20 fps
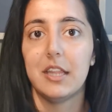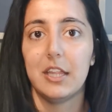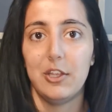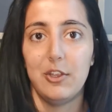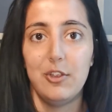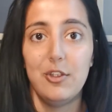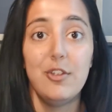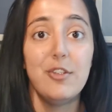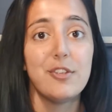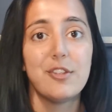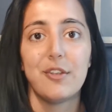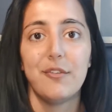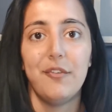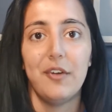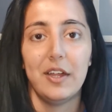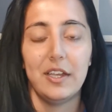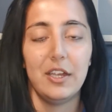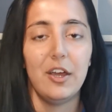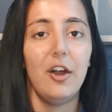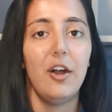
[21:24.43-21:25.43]
that you used to
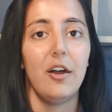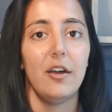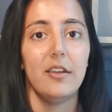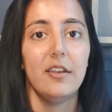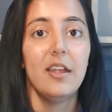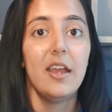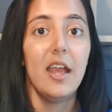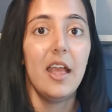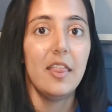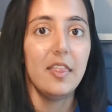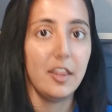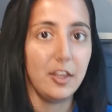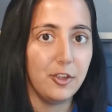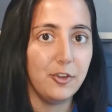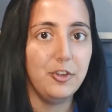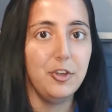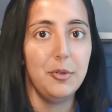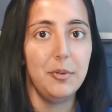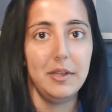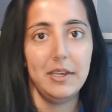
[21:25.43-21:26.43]
find hard that
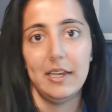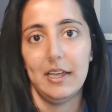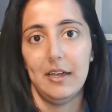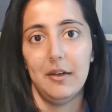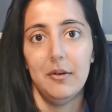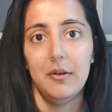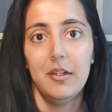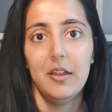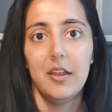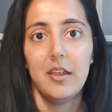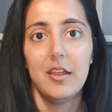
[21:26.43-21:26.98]
you're doing now.